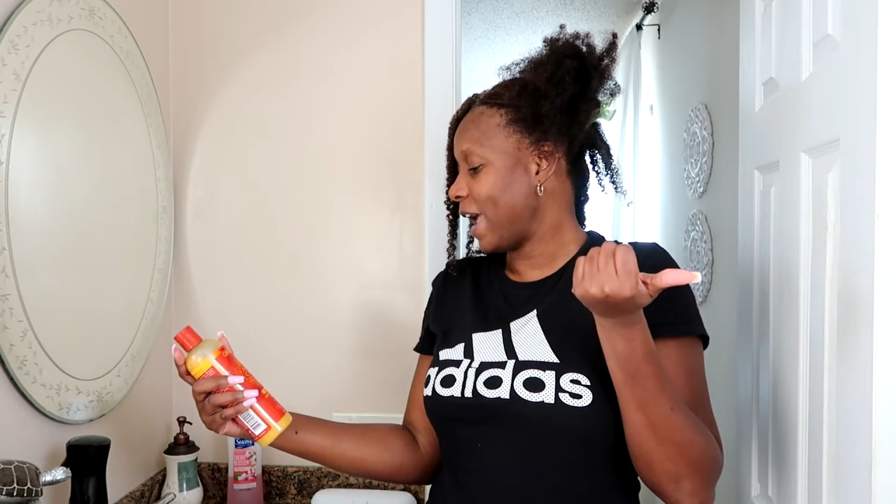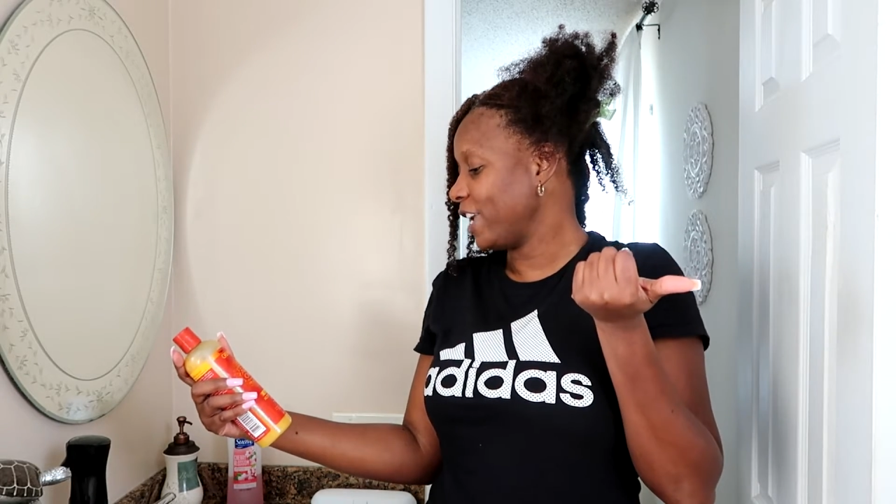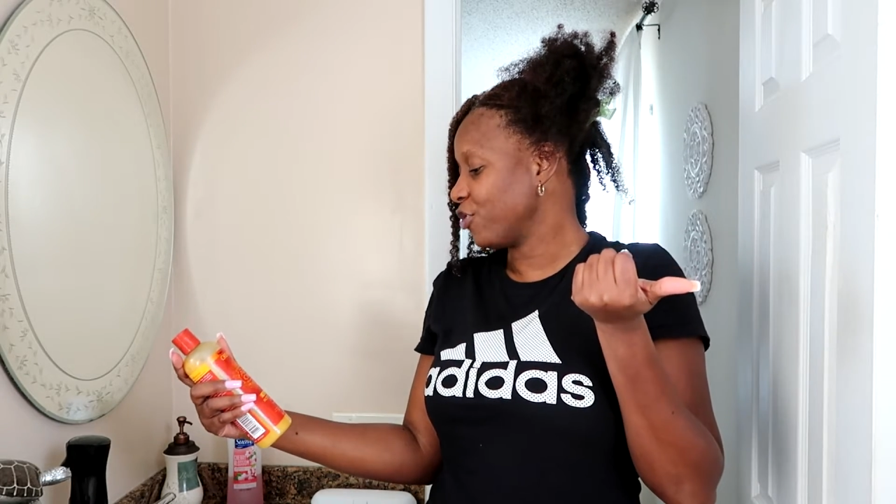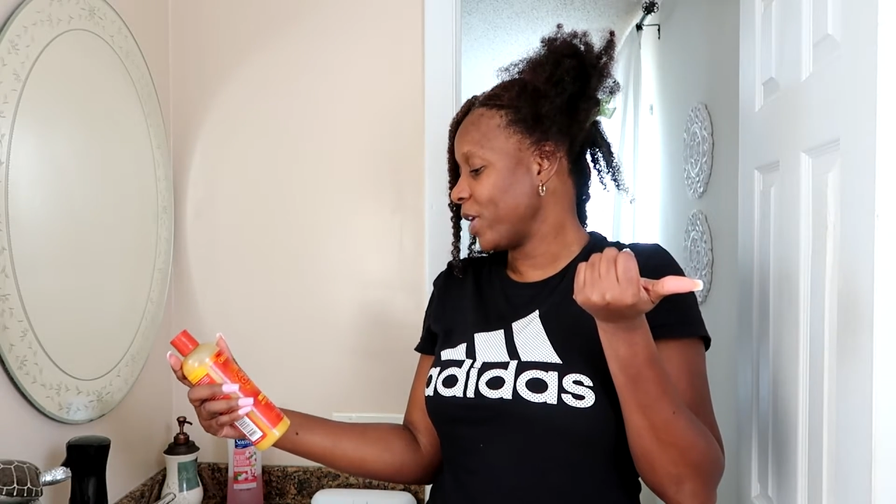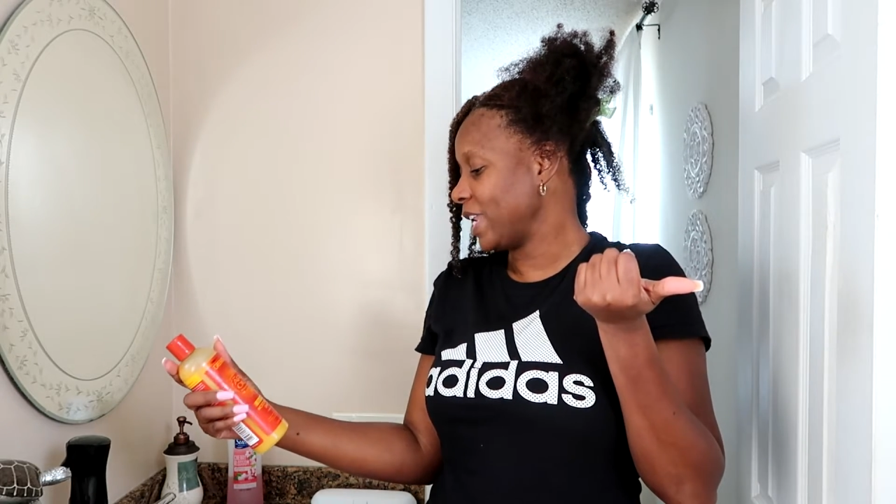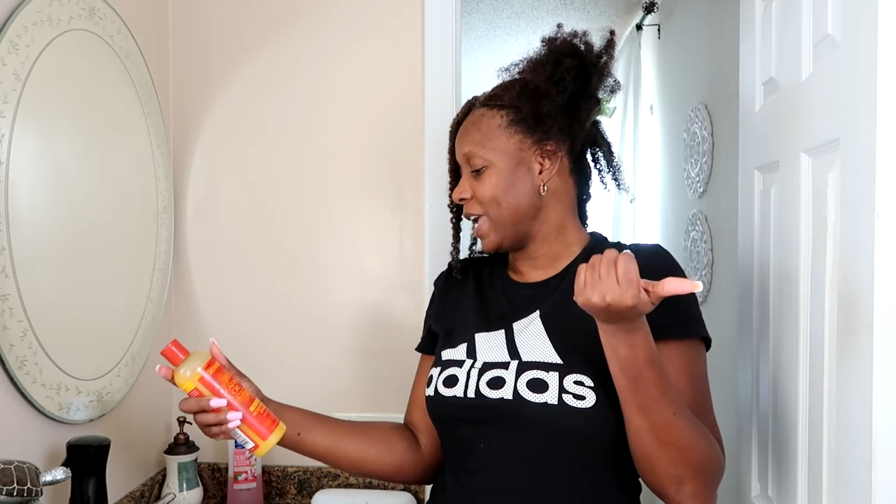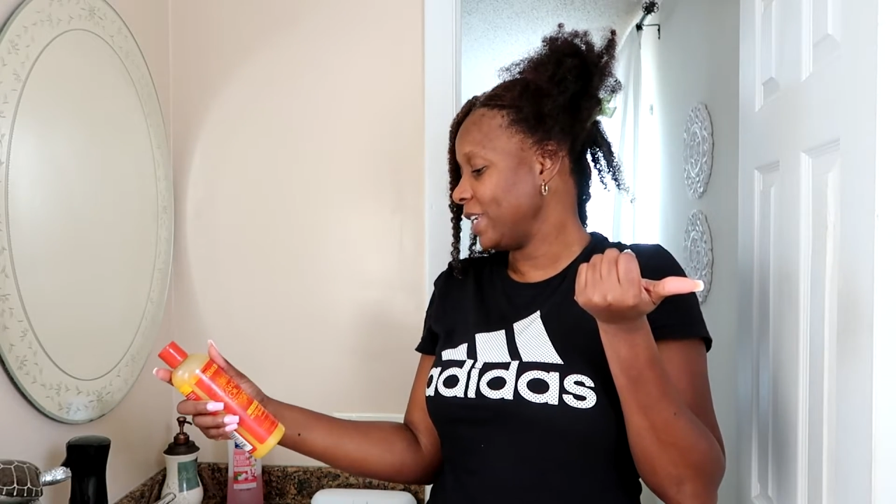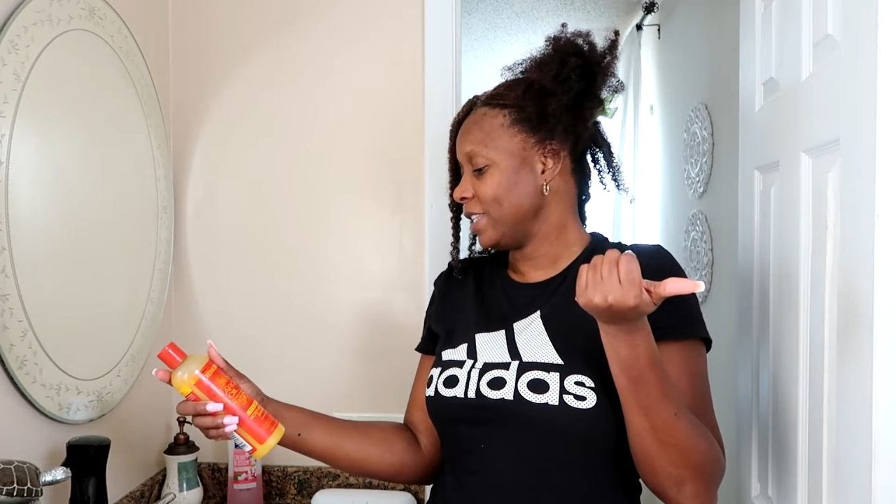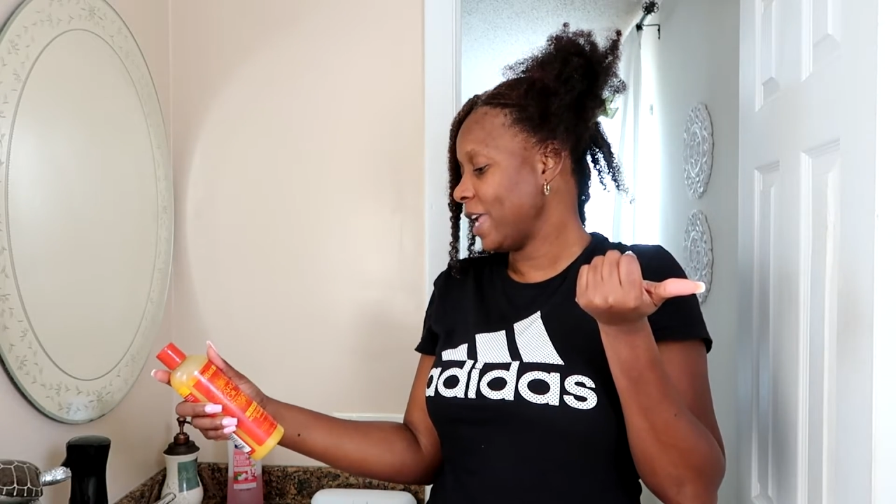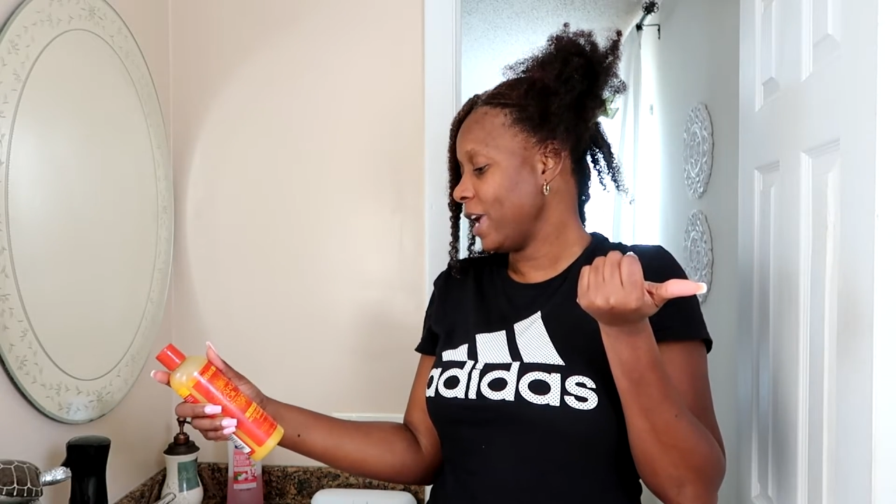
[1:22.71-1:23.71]
hydrate
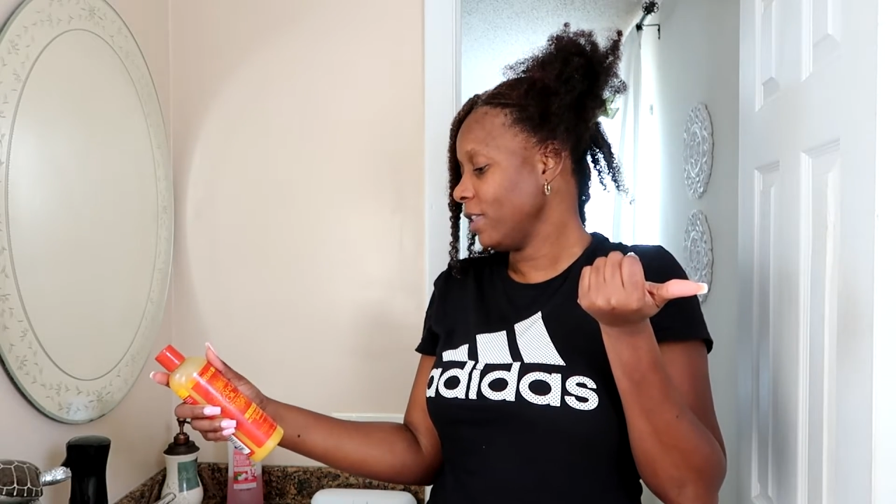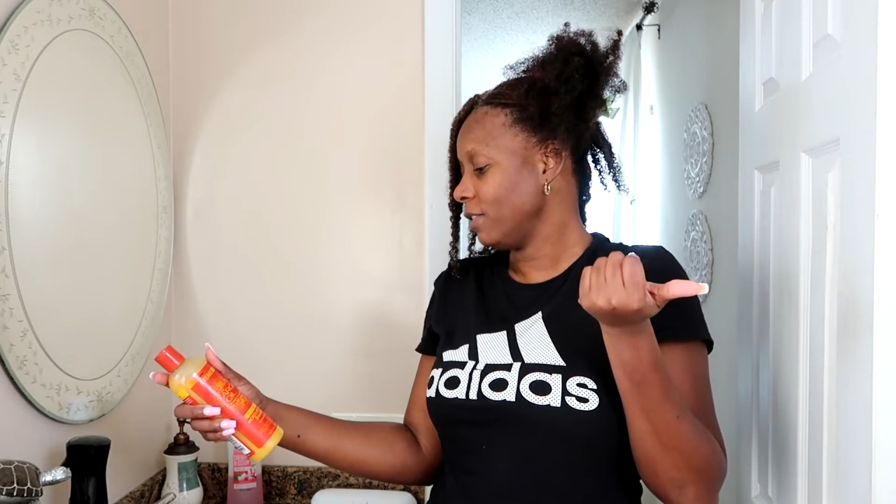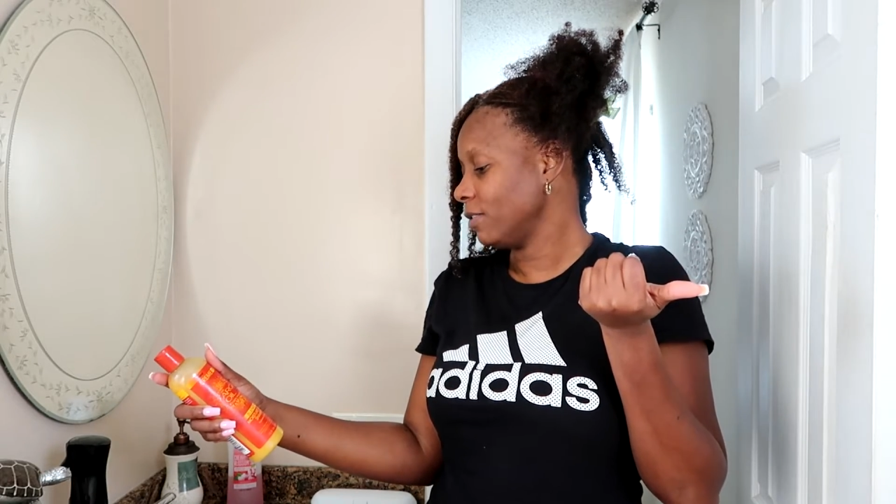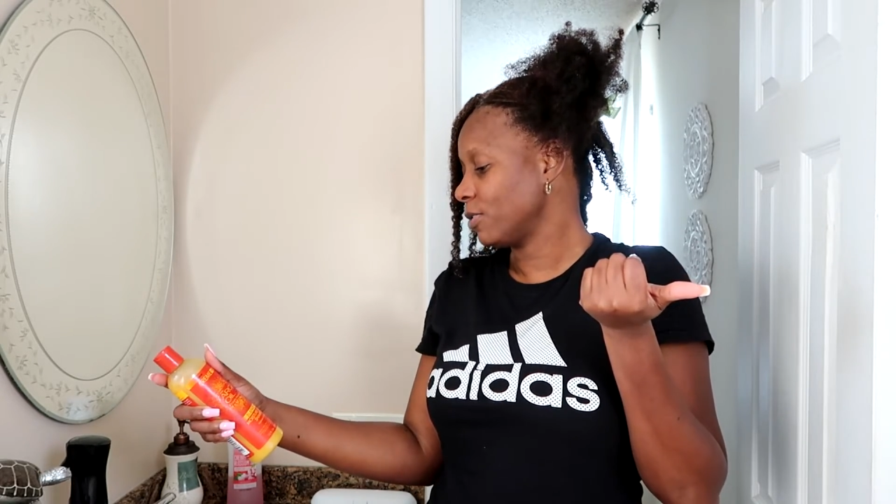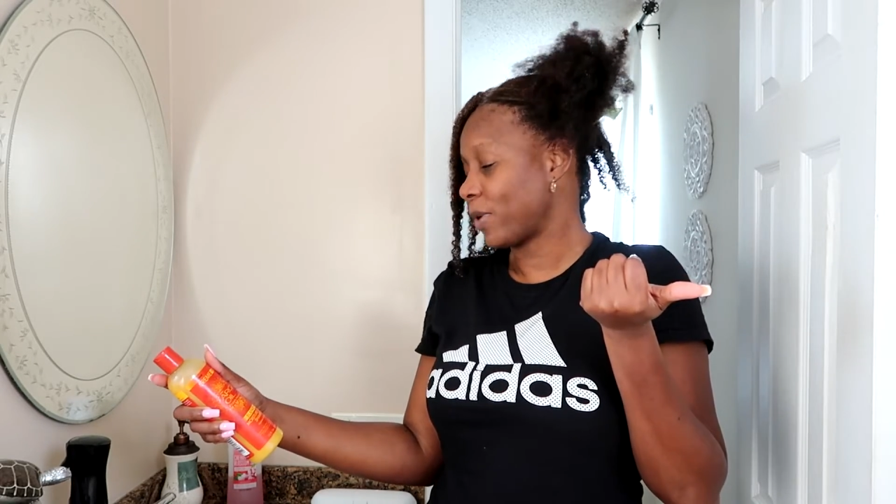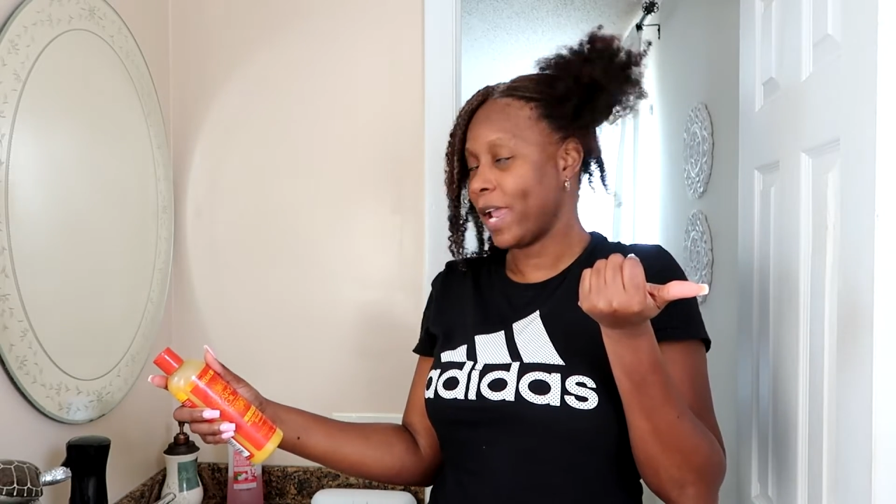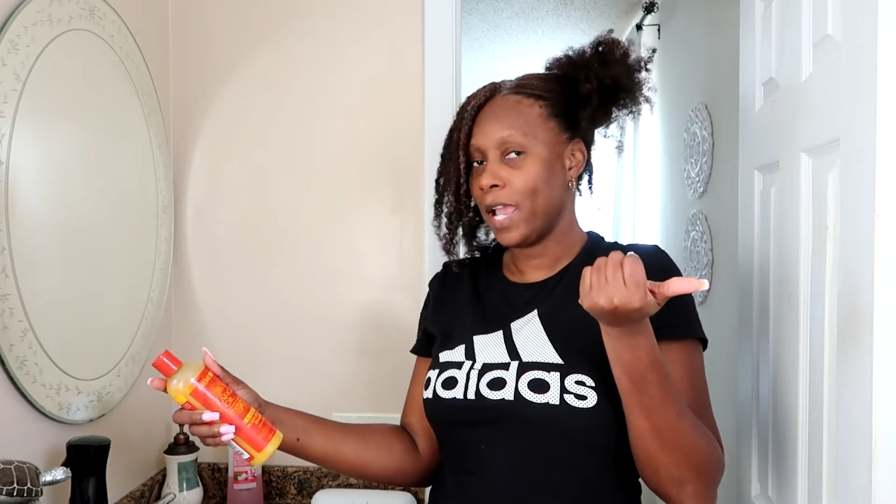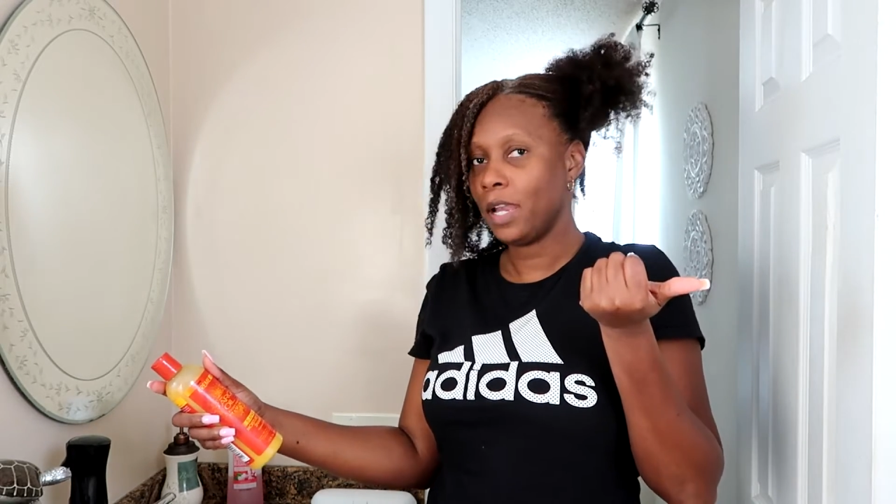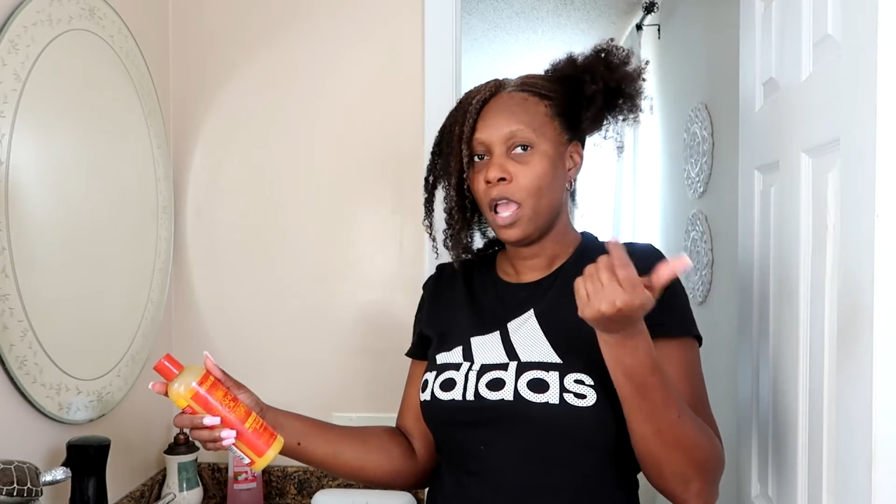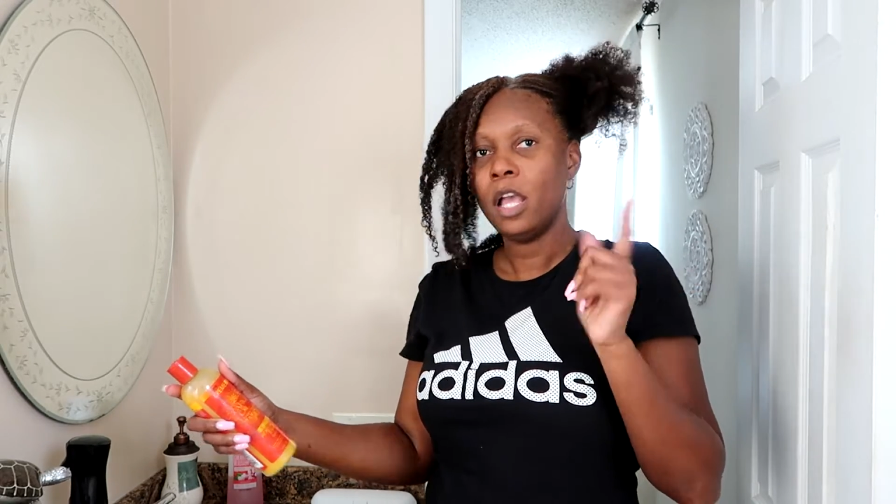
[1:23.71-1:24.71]
and detangles,
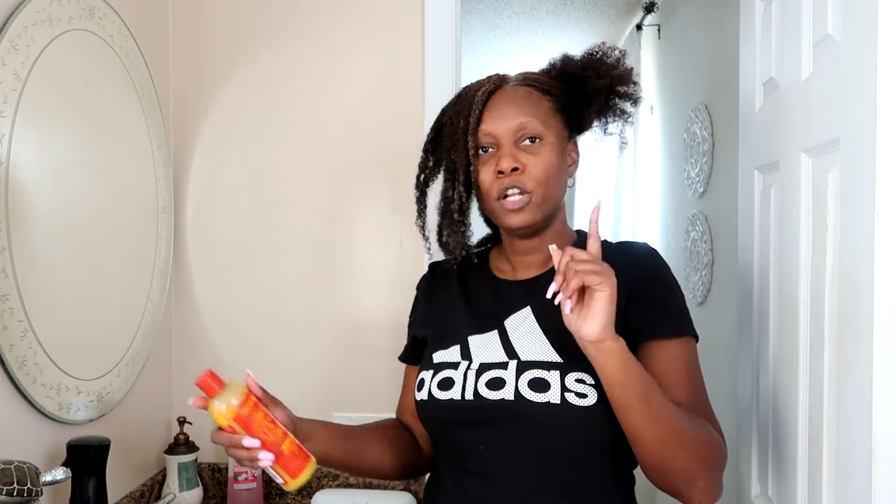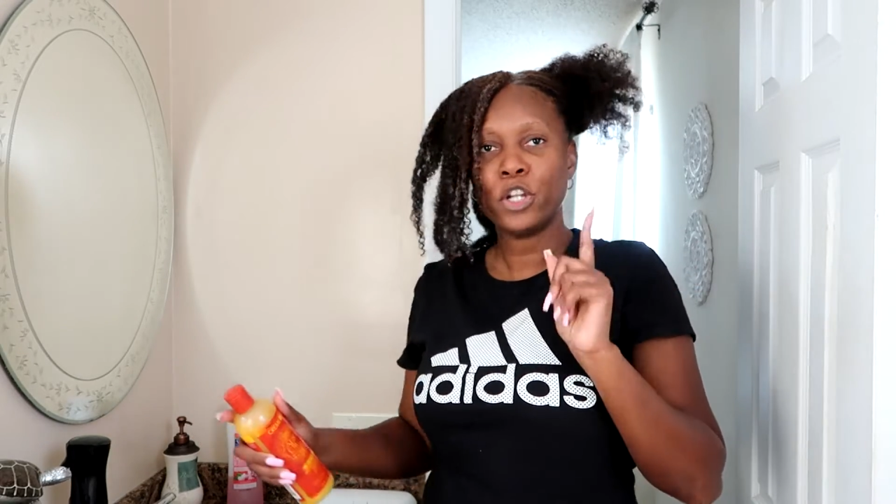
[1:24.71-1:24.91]
right?